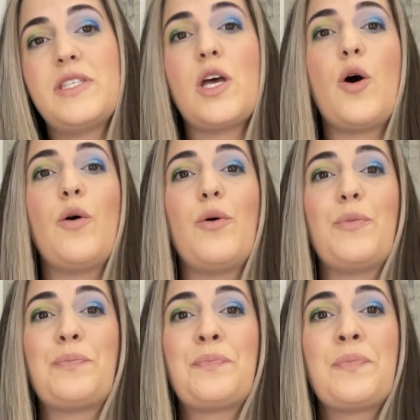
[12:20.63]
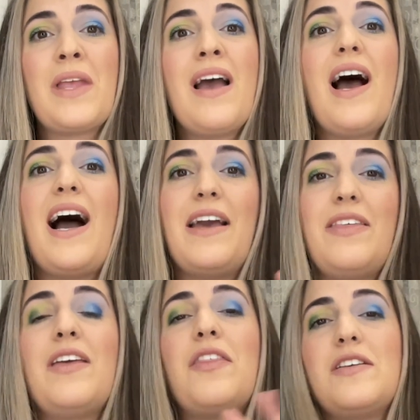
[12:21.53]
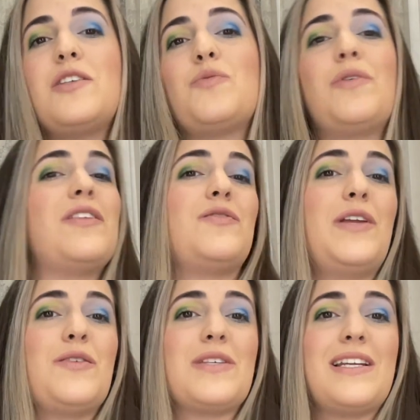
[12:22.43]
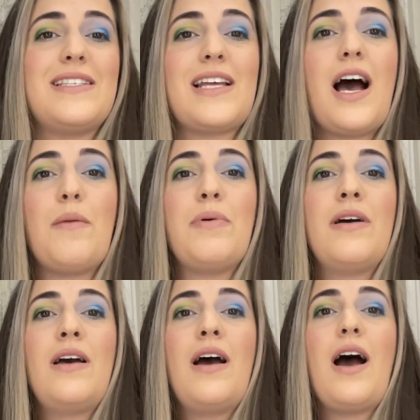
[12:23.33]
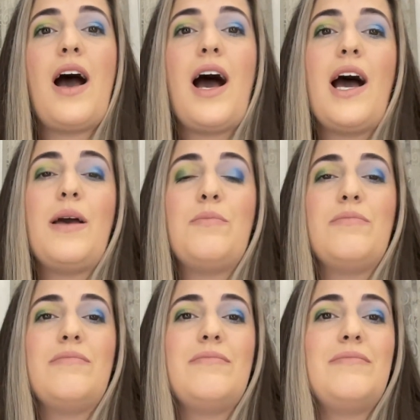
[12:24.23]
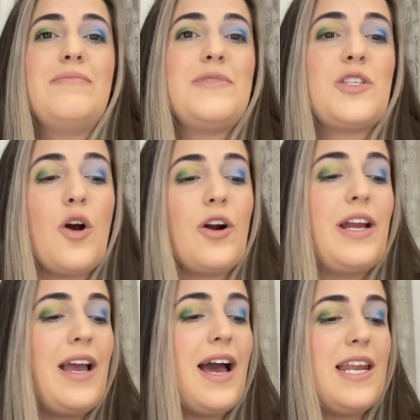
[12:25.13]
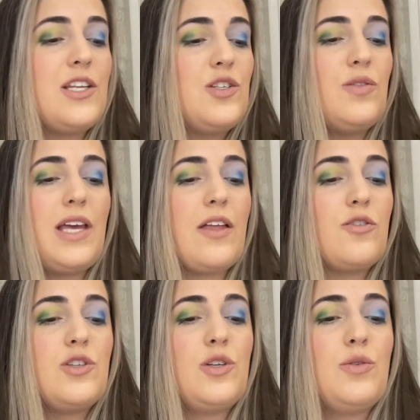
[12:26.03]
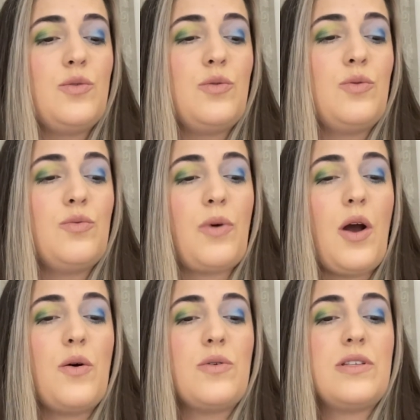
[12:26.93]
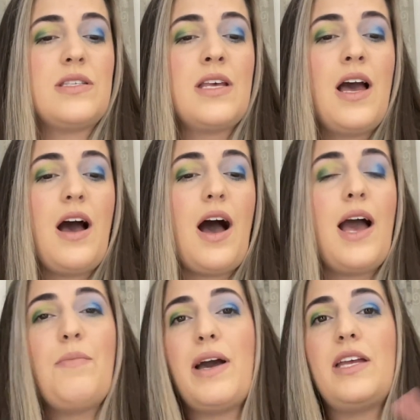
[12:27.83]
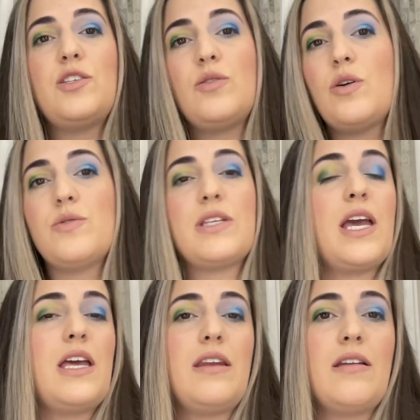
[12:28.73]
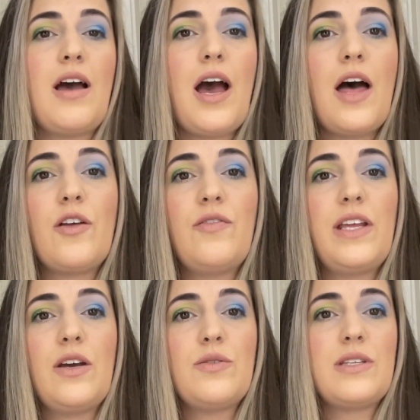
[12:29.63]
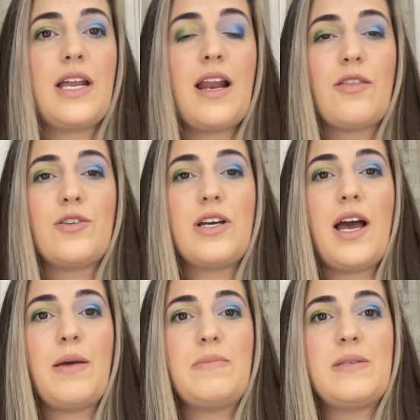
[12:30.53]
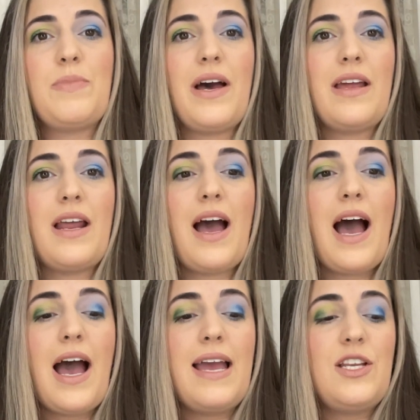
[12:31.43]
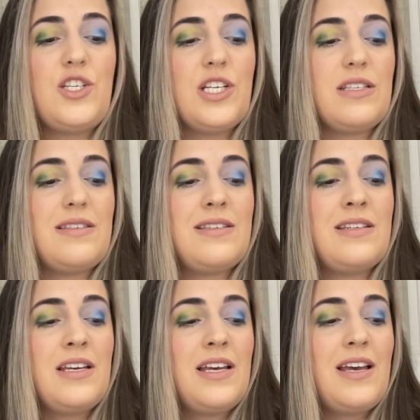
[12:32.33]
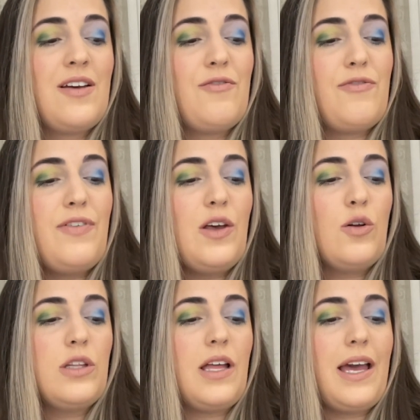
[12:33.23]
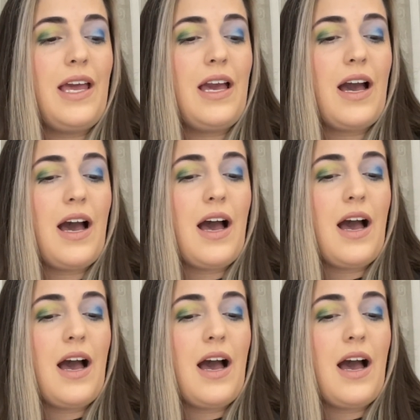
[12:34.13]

So I think this is where this video is gonna stop. I'm sorry I didn't do the other two rows. I might do those in other videos at other times, but I just feel like